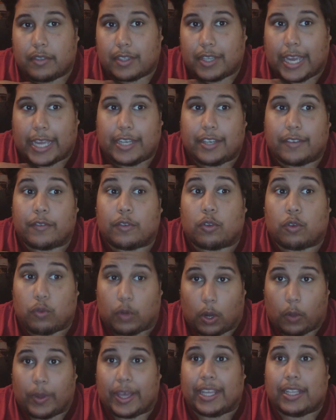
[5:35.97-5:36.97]
kind of
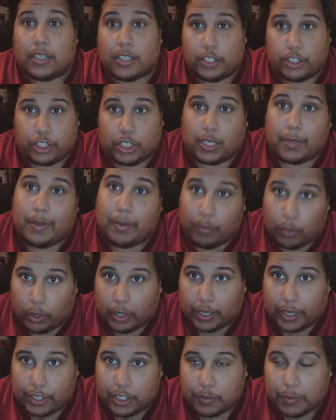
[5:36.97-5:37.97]
growing legitimate
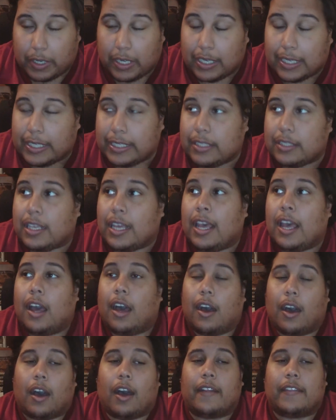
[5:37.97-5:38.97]
mortgage market.
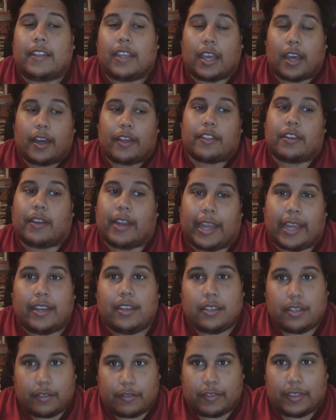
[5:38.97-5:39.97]
On the other
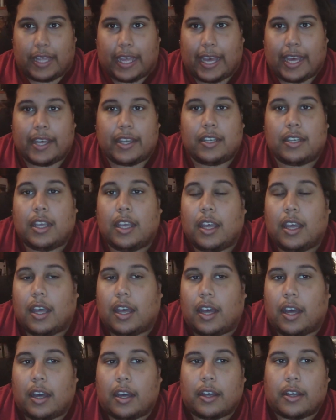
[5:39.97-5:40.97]
end of that,
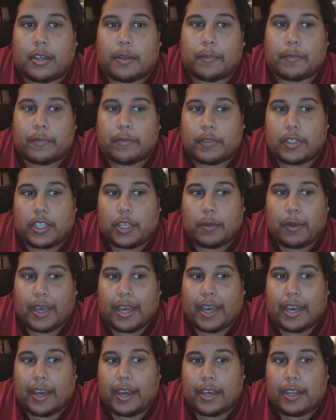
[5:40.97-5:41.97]
you
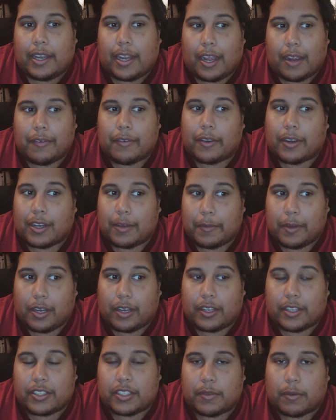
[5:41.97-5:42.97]
had African
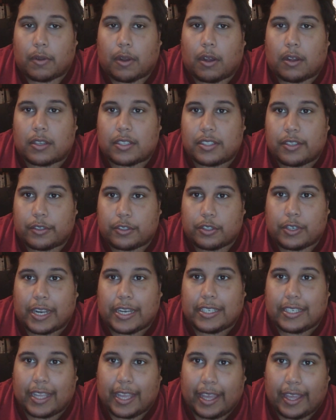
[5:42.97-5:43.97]
Americans who were also
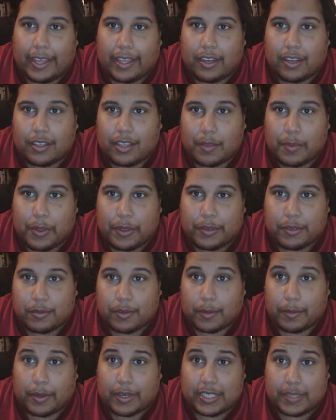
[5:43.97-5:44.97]
trying to get in on the
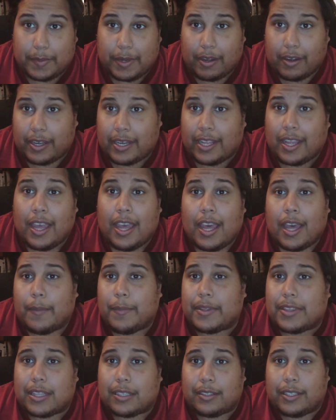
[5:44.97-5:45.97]
post-war prosperity,
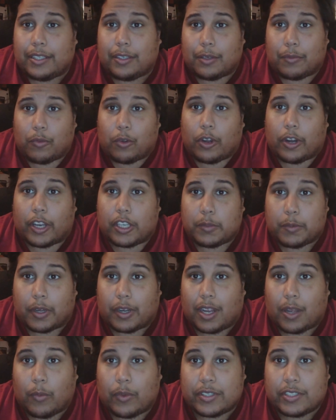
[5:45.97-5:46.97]
but the legal mortgage
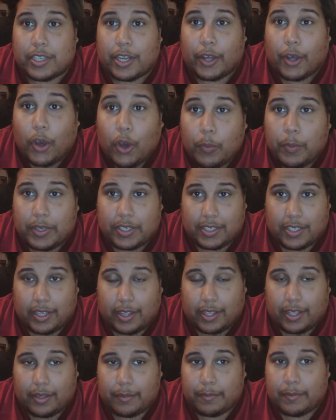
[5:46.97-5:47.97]
market was not open to
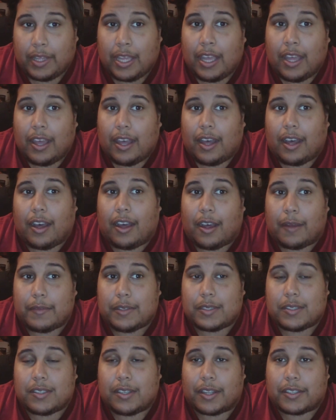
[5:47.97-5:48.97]
them.
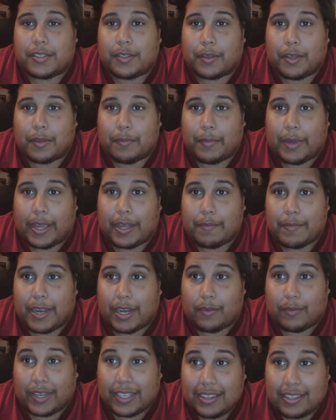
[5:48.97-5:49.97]
This is also combined
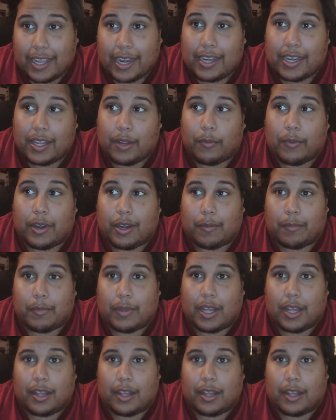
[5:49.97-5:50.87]
by redlining, where